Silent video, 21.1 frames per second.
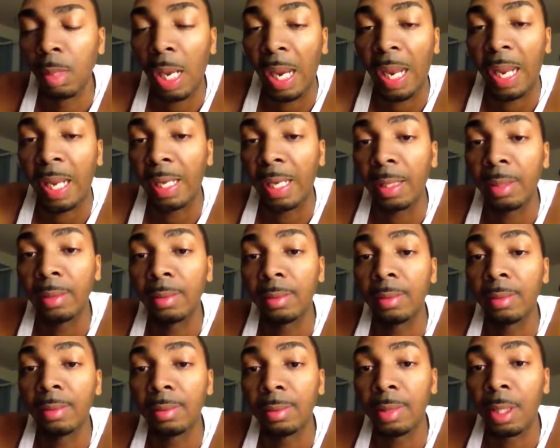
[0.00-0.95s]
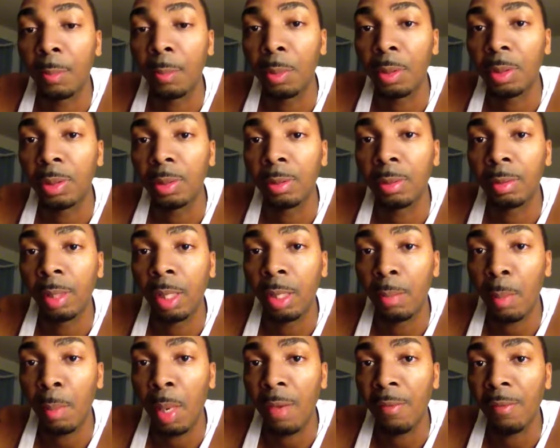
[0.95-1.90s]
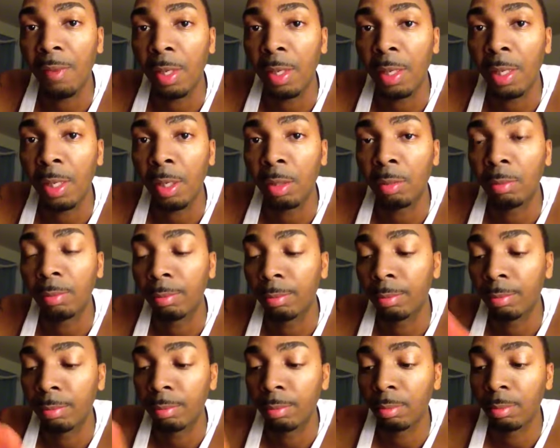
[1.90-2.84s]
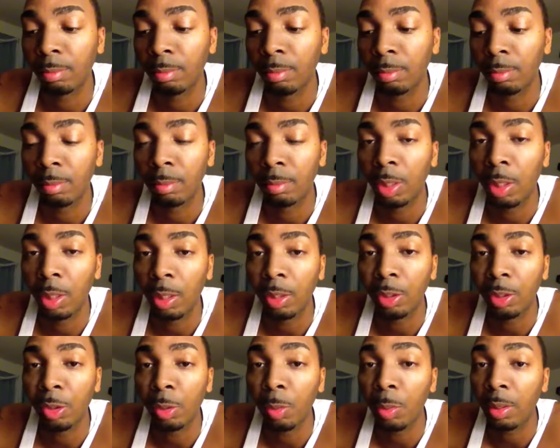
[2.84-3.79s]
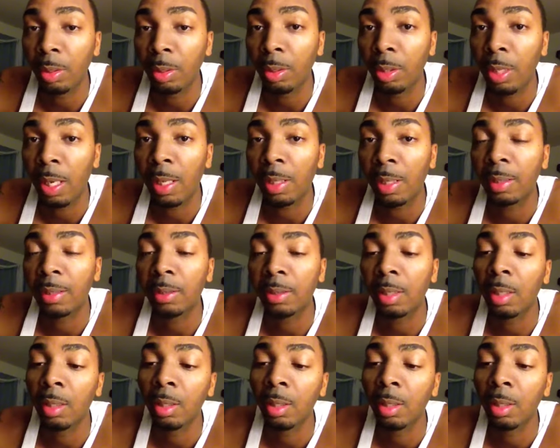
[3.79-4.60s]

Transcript: And that would end my video. Look into it, you guys.